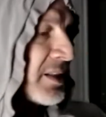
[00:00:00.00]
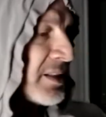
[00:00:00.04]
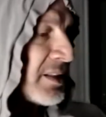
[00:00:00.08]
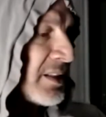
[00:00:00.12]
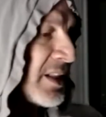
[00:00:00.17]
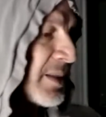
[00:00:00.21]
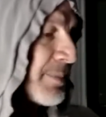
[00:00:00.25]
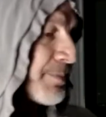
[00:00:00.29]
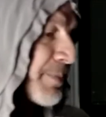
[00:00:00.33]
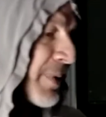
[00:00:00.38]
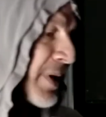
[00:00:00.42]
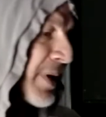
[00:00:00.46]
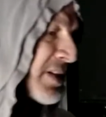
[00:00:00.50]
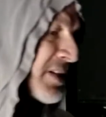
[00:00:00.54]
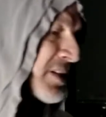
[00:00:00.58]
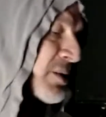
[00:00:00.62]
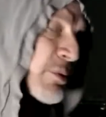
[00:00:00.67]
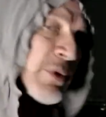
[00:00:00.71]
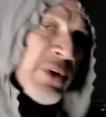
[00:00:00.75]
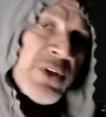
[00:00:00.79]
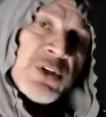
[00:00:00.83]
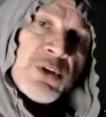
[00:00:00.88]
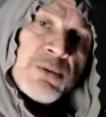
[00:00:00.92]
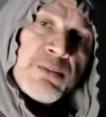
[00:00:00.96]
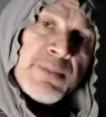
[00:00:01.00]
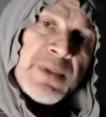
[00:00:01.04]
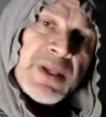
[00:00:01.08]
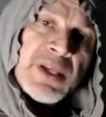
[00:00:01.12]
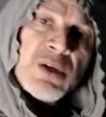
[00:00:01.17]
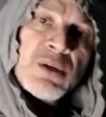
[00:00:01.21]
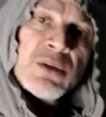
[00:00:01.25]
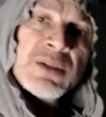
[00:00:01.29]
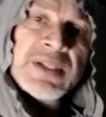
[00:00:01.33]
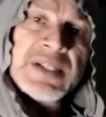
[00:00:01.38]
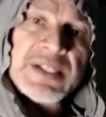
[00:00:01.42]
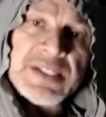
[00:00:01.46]
Depends on what your
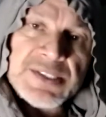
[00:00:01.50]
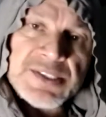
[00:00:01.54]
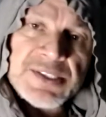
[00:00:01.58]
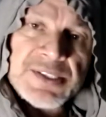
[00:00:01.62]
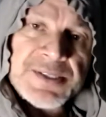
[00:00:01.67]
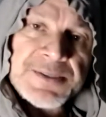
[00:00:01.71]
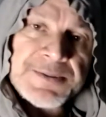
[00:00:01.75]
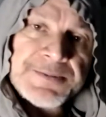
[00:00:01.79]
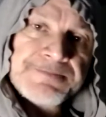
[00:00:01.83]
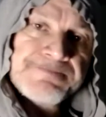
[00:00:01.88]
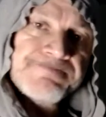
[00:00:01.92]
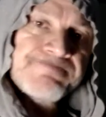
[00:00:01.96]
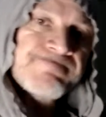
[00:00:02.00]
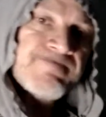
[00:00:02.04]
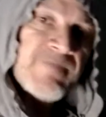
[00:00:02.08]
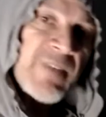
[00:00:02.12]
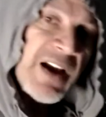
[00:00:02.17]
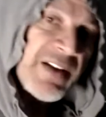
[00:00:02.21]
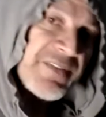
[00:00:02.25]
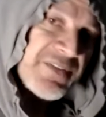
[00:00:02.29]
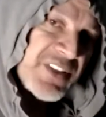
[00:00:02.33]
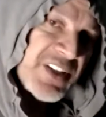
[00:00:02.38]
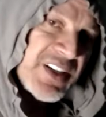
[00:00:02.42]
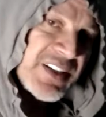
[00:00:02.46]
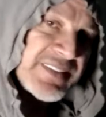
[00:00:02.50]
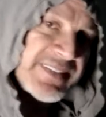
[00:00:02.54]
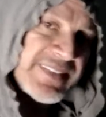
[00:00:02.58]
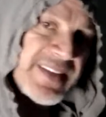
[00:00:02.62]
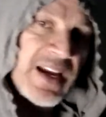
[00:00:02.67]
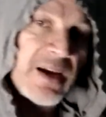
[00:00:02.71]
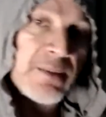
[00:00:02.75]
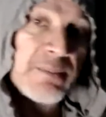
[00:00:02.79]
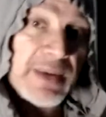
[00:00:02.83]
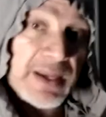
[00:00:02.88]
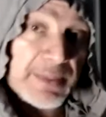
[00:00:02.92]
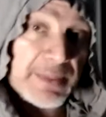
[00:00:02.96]
meal is. I've cut
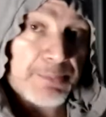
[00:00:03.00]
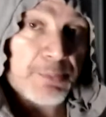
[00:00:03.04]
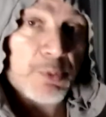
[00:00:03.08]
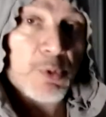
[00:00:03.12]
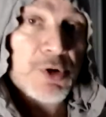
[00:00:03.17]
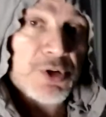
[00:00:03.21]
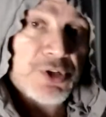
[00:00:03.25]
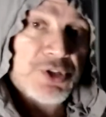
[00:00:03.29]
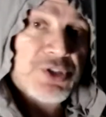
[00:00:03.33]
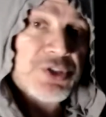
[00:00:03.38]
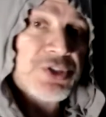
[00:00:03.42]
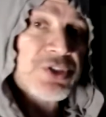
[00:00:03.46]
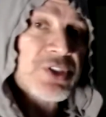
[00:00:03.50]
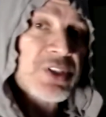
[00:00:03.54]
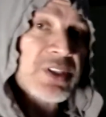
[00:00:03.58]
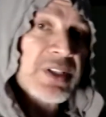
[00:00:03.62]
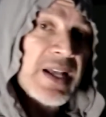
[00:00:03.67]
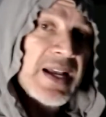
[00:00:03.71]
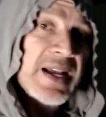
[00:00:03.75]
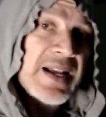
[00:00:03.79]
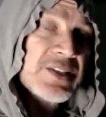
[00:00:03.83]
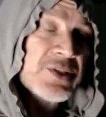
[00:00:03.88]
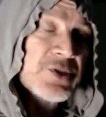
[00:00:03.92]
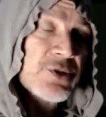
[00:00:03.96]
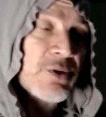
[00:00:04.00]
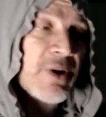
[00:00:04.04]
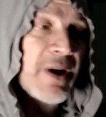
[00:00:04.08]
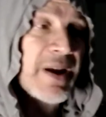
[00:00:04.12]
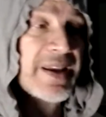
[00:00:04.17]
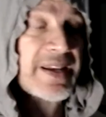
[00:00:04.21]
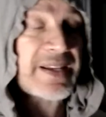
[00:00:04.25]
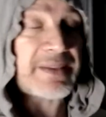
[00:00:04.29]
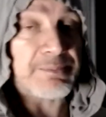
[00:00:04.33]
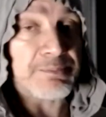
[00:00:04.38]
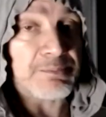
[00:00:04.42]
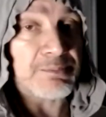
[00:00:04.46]
down my portions a lot, so I
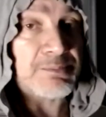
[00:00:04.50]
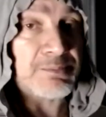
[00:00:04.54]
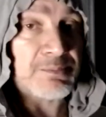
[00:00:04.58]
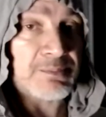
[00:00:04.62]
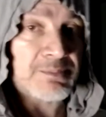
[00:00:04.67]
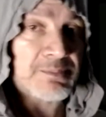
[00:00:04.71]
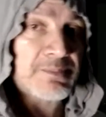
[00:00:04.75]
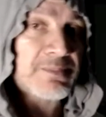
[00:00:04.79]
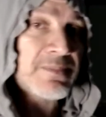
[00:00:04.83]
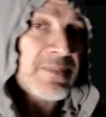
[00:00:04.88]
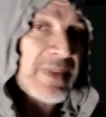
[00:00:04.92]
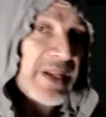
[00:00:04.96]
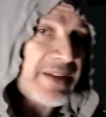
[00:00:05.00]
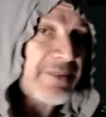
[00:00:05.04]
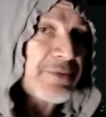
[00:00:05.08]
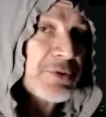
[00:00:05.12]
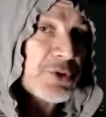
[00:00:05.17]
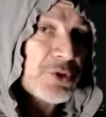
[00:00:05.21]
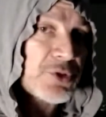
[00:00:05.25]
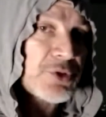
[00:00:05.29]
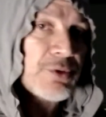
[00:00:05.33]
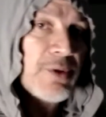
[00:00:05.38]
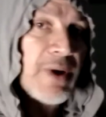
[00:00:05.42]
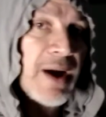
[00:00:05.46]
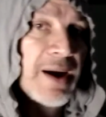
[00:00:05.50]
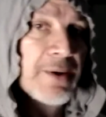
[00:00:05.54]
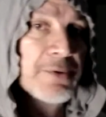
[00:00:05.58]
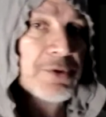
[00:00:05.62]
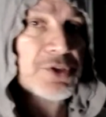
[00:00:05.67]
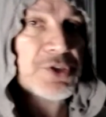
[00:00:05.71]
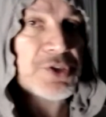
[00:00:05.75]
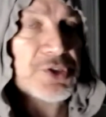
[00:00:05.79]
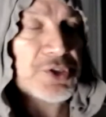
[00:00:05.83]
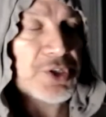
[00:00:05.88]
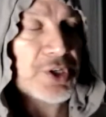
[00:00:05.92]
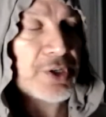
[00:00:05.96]
eat every 2 hours.
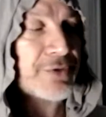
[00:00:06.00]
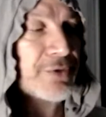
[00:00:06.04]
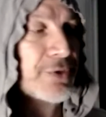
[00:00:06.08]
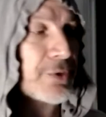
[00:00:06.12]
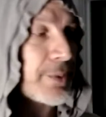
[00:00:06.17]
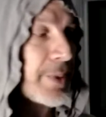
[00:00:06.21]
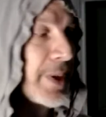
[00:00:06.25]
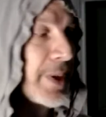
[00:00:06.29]
It's good for